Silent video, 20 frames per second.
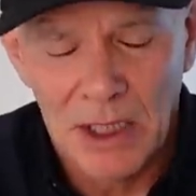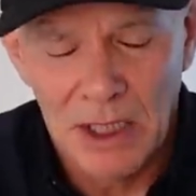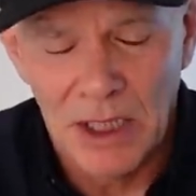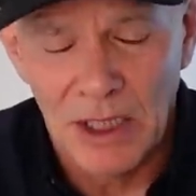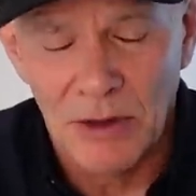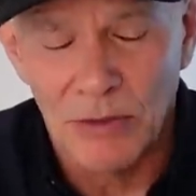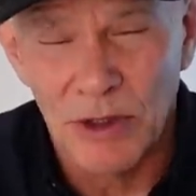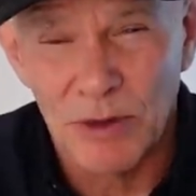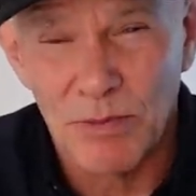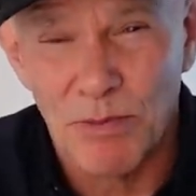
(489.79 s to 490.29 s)

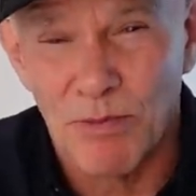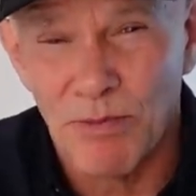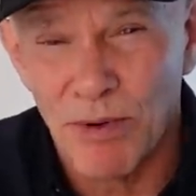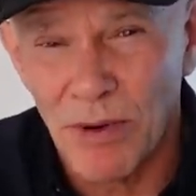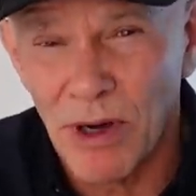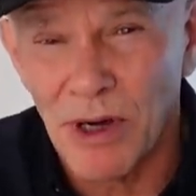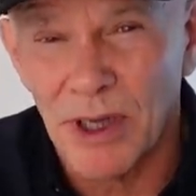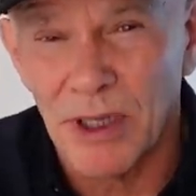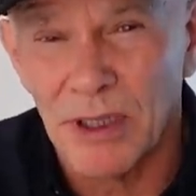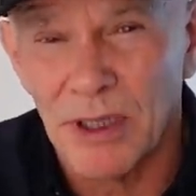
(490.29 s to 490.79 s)
He was
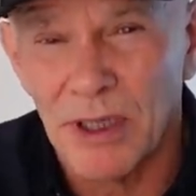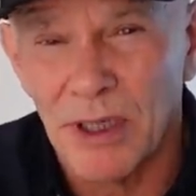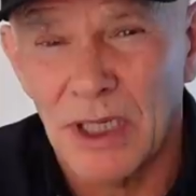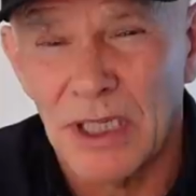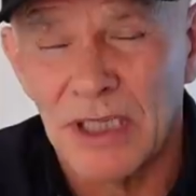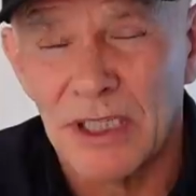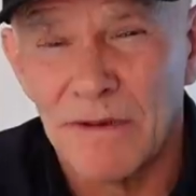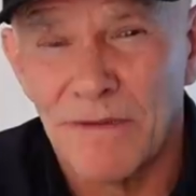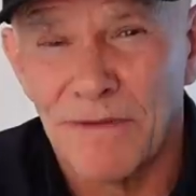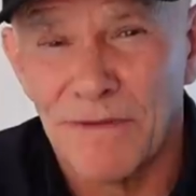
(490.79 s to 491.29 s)
brilliant
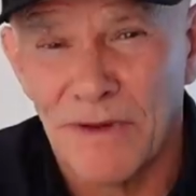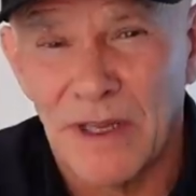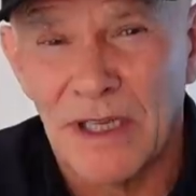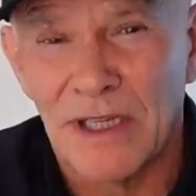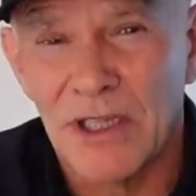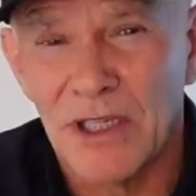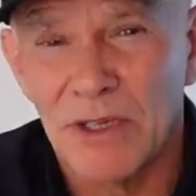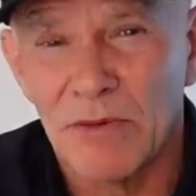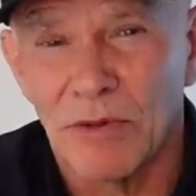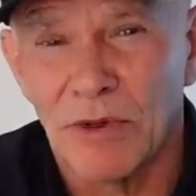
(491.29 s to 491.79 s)
in
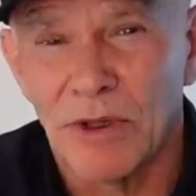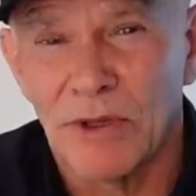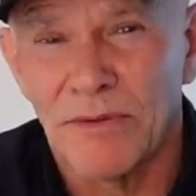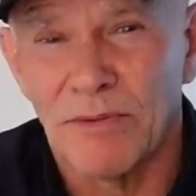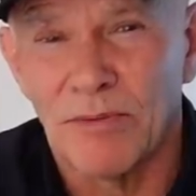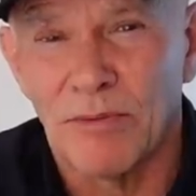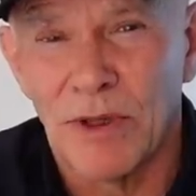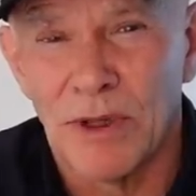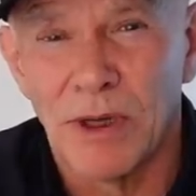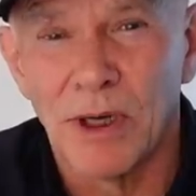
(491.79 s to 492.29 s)
defence
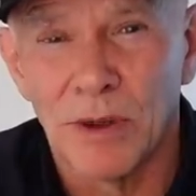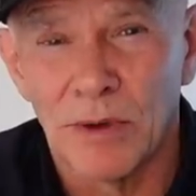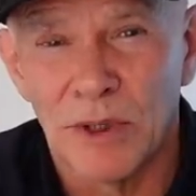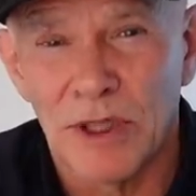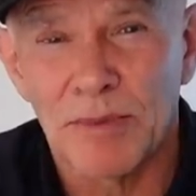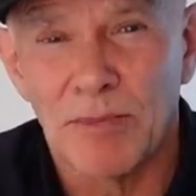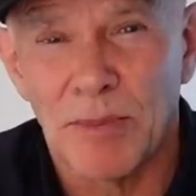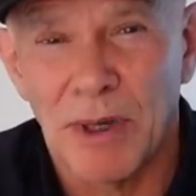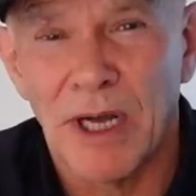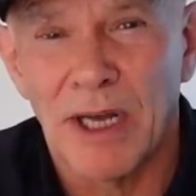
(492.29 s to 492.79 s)
with, with
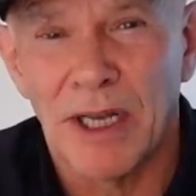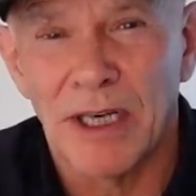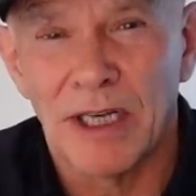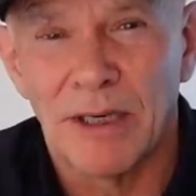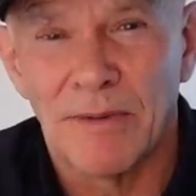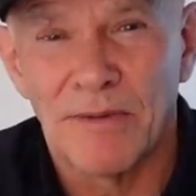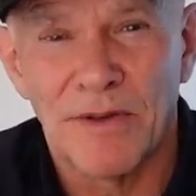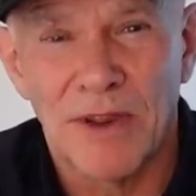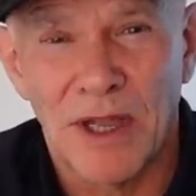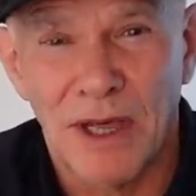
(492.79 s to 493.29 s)
Lewis behind
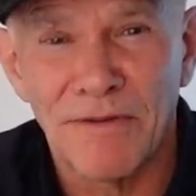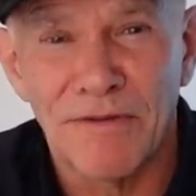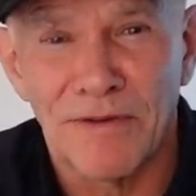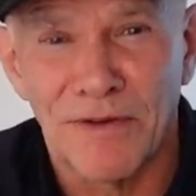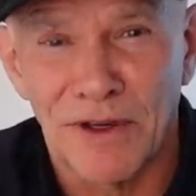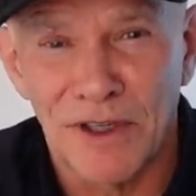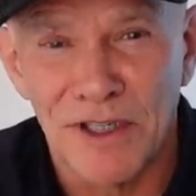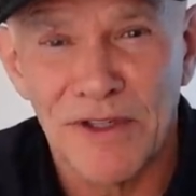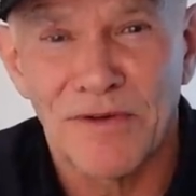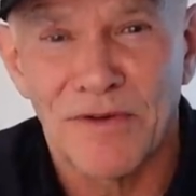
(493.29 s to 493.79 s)
him for that
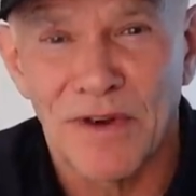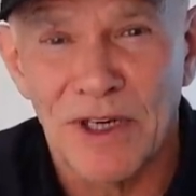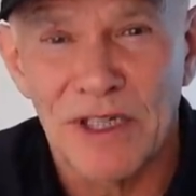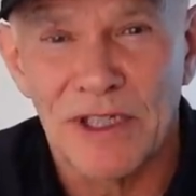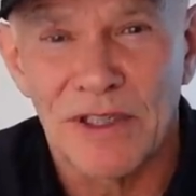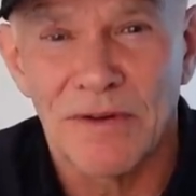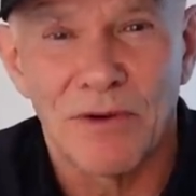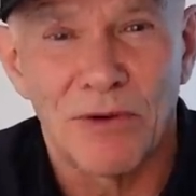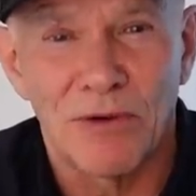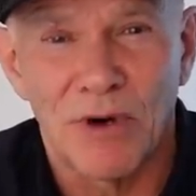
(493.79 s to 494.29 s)
first
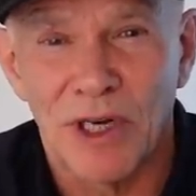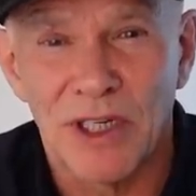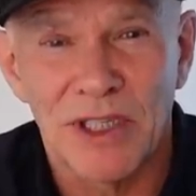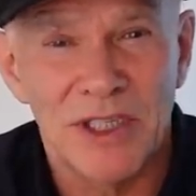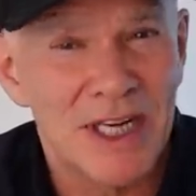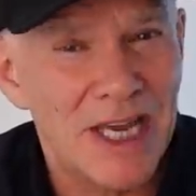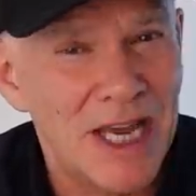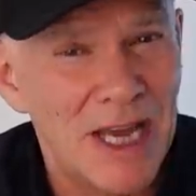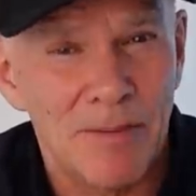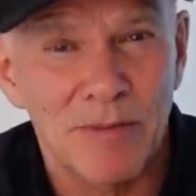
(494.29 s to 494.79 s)
phase of the
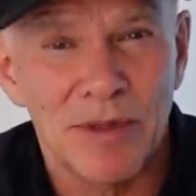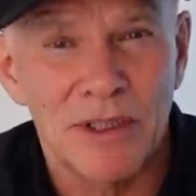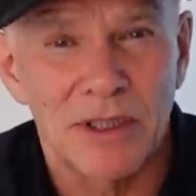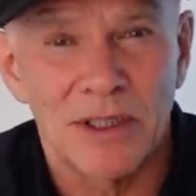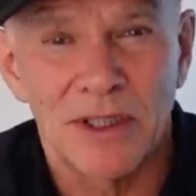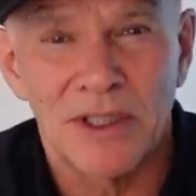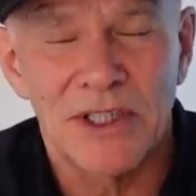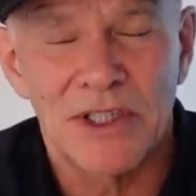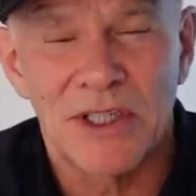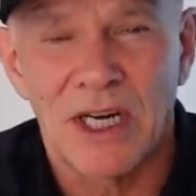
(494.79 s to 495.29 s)
race.
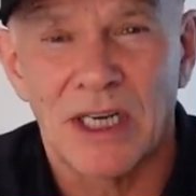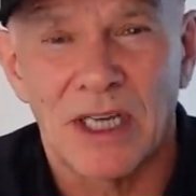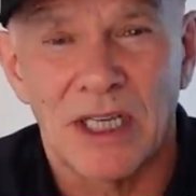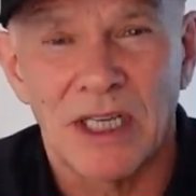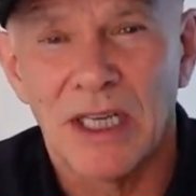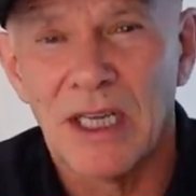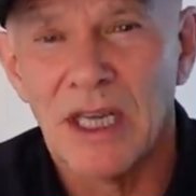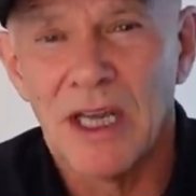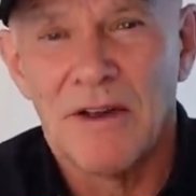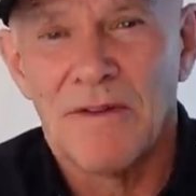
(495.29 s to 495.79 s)
Absolutely
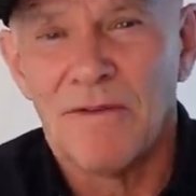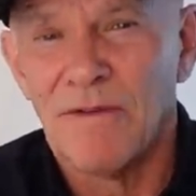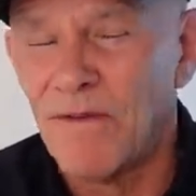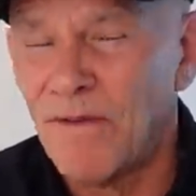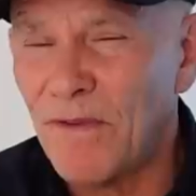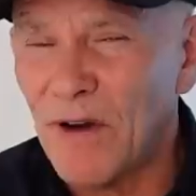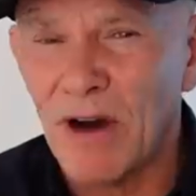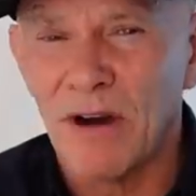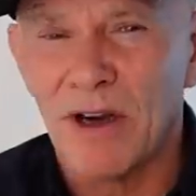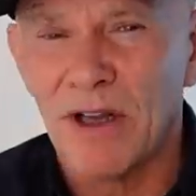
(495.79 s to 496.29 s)
stunning.
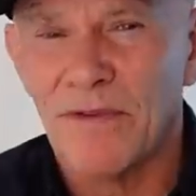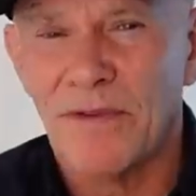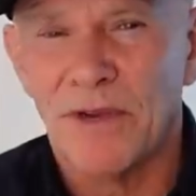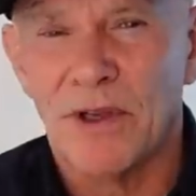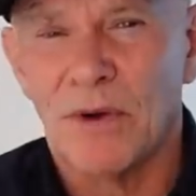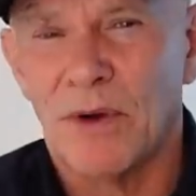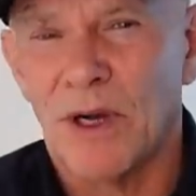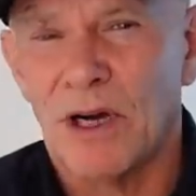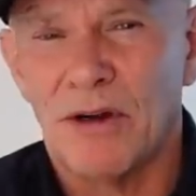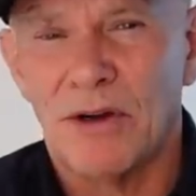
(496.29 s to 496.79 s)
Very
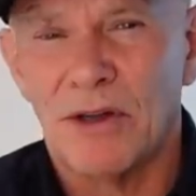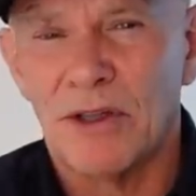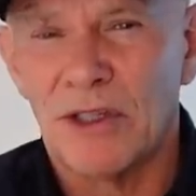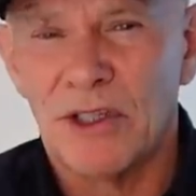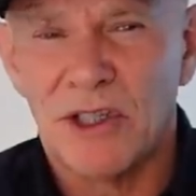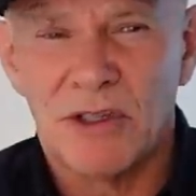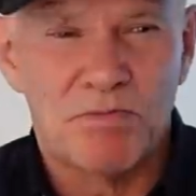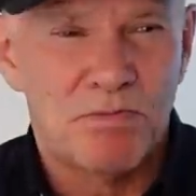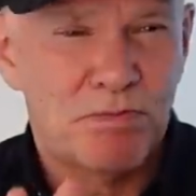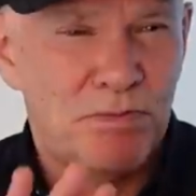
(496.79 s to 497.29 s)
few
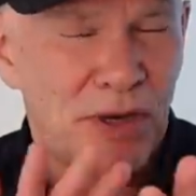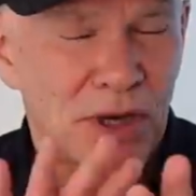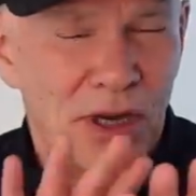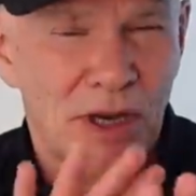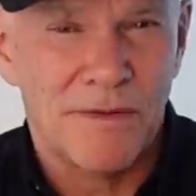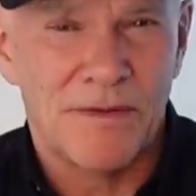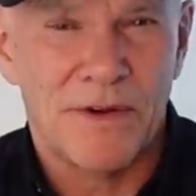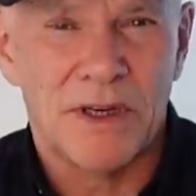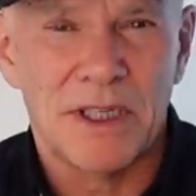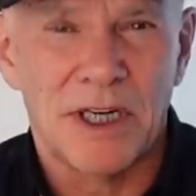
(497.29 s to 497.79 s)
errors,
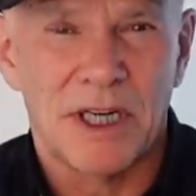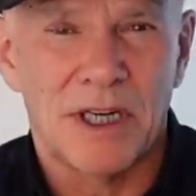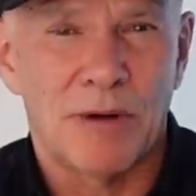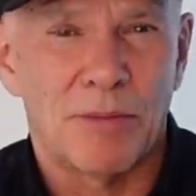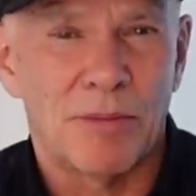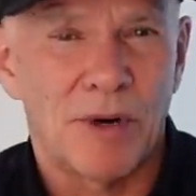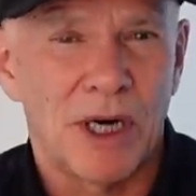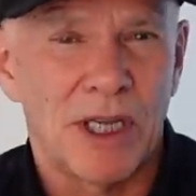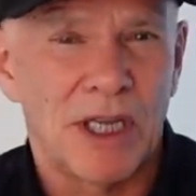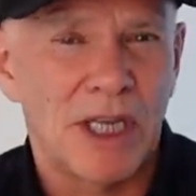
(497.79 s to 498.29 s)
perfect under
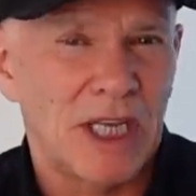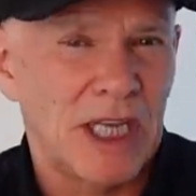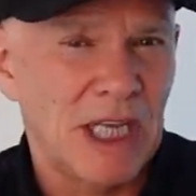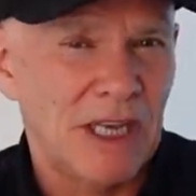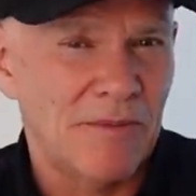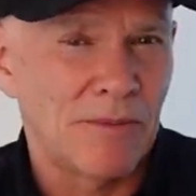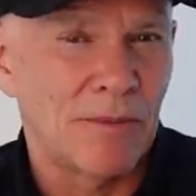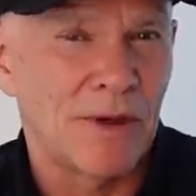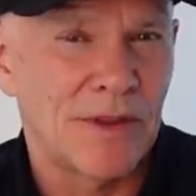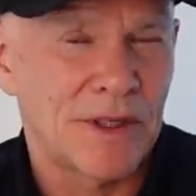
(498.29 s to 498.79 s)
braking,
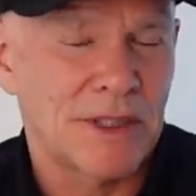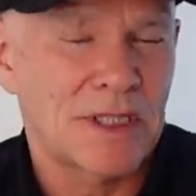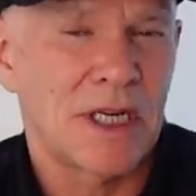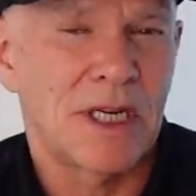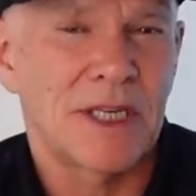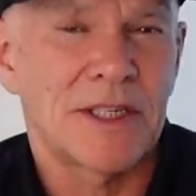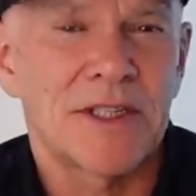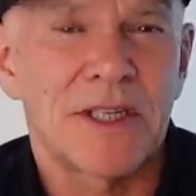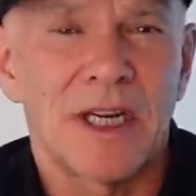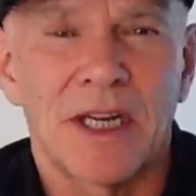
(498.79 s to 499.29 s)
even when the
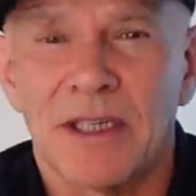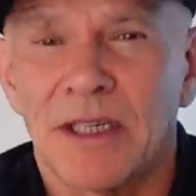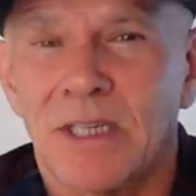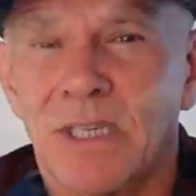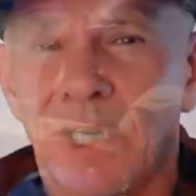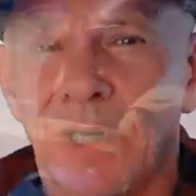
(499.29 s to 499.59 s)
tyres started to